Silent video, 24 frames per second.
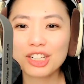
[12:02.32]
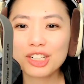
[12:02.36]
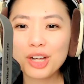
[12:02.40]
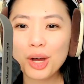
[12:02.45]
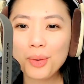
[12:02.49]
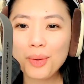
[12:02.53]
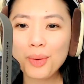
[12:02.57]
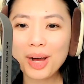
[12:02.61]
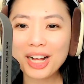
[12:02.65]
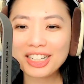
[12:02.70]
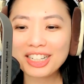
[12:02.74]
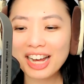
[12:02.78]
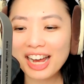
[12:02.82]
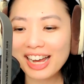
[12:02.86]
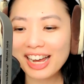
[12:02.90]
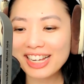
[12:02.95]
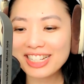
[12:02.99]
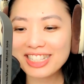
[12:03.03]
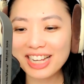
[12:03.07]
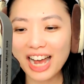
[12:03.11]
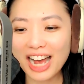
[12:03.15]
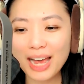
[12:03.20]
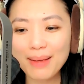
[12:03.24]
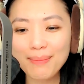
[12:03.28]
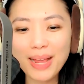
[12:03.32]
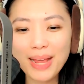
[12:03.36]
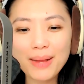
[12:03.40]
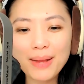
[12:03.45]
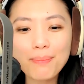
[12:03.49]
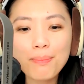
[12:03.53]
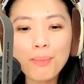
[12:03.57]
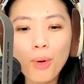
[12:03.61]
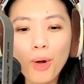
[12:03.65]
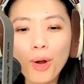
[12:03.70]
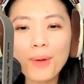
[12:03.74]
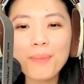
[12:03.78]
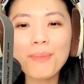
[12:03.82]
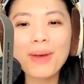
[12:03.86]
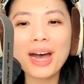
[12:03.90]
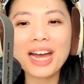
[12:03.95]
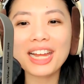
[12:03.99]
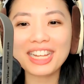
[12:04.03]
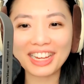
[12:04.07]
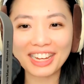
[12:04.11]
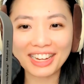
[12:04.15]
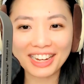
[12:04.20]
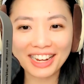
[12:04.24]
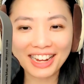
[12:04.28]
you know what, guys? I make more
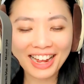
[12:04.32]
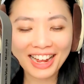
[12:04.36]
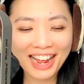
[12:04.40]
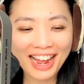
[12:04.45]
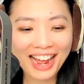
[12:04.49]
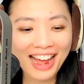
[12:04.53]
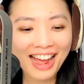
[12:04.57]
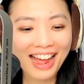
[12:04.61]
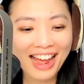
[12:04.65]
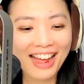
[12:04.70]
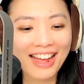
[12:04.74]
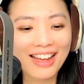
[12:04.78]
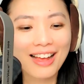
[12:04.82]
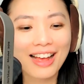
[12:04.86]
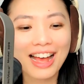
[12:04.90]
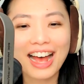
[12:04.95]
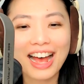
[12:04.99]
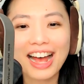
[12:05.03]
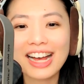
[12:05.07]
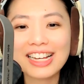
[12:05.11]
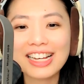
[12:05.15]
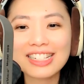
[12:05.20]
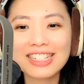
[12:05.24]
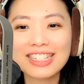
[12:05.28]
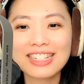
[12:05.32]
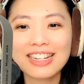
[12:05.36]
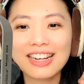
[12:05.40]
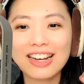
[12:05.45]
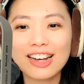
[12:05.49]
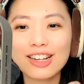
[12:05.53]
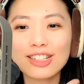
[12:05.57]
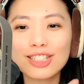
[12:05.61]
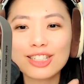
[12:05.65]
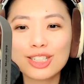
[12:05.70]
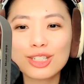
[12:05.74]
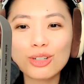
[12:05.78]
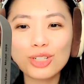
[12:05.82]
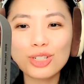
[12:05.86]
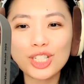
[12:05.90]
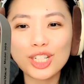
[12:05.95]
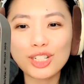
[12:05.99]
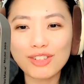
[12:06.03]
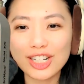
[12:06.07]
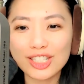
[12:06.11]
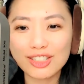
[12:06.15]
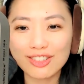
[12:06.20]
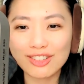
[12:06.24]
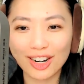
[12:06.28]
money as a sushi
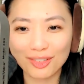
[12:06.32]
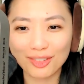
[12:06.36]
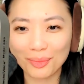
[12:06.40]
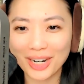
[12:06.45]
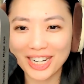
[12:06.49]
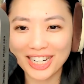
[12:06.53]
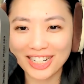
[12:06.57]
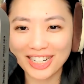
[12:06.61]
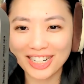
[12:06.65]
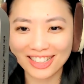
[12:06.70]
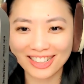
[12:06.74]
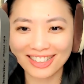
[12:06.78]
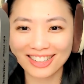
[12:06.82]
restaurant waiter